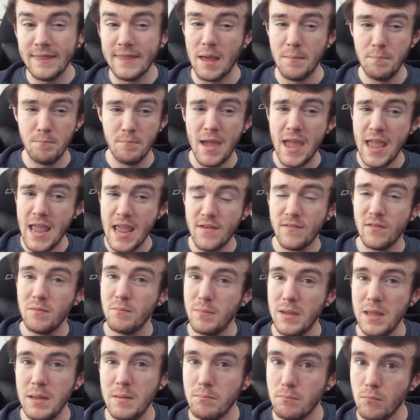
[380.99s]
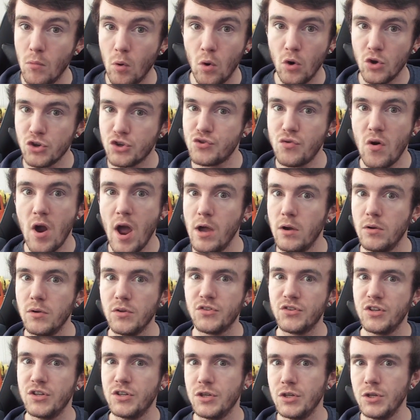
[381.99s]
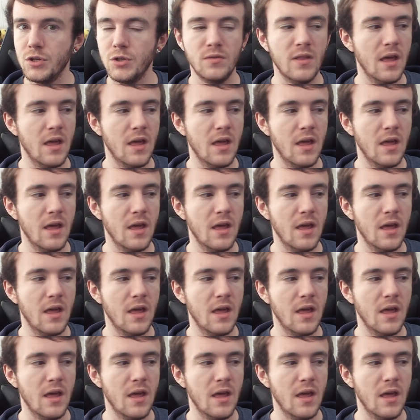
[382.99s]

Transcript: There may even be more trials to do.